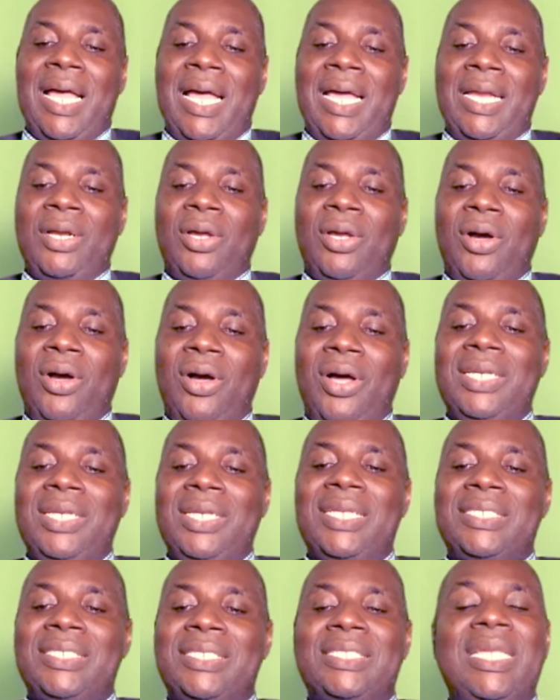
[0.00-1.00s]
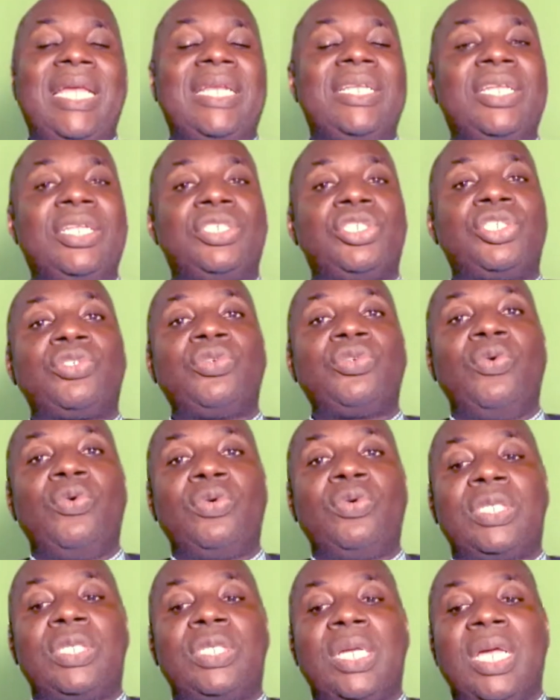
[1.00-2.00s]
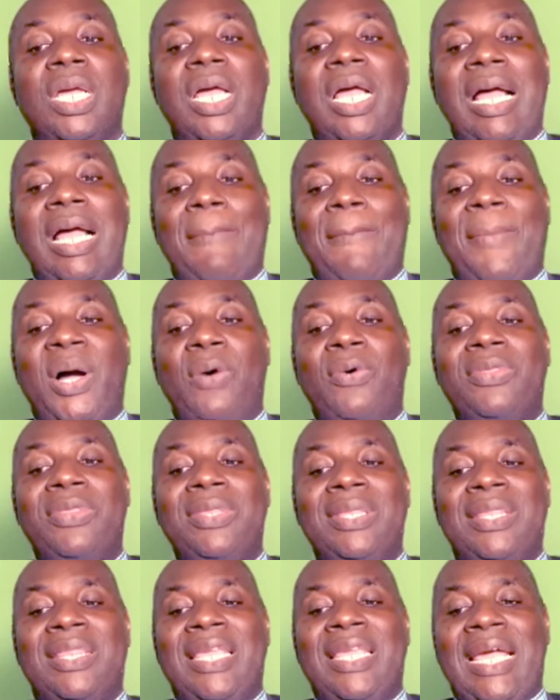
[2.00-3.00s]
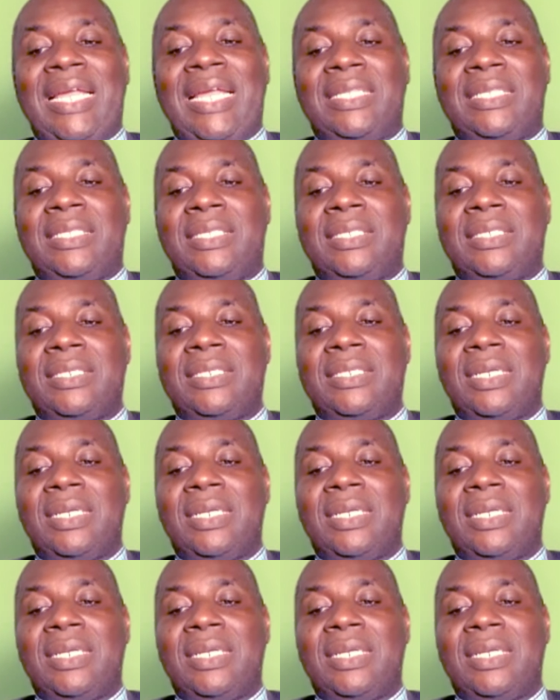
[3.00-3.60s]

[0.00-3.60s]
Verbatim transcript: and understand the truth about death,